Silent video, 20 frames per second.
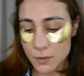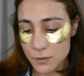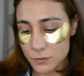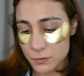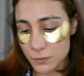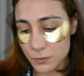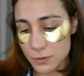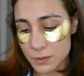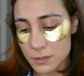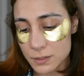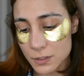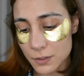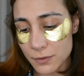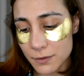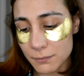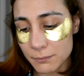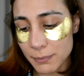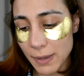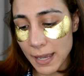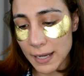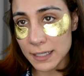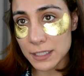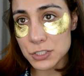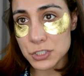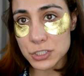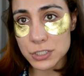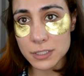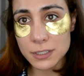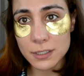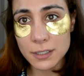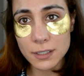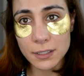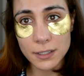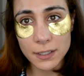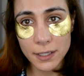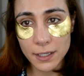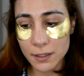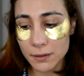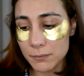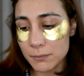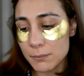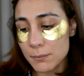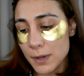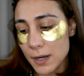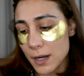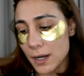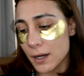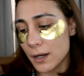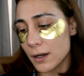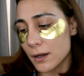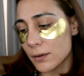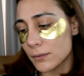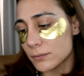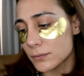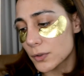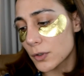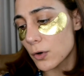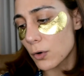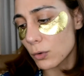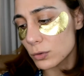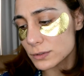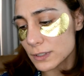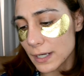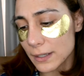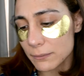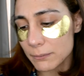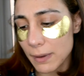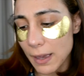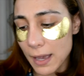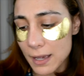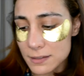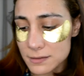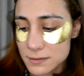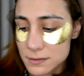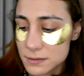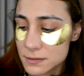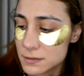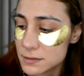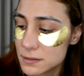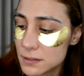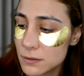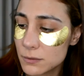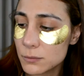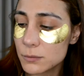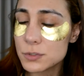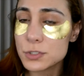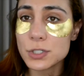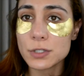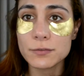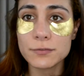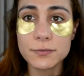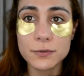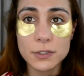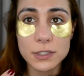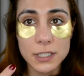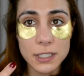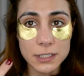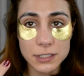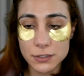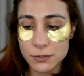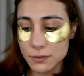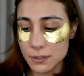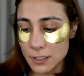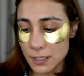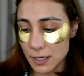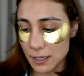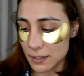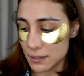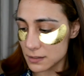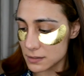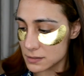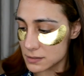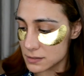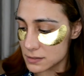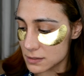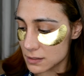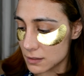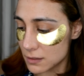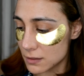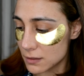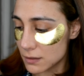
So these are the Baggage Claim gold eye masks, which are for under the eyes.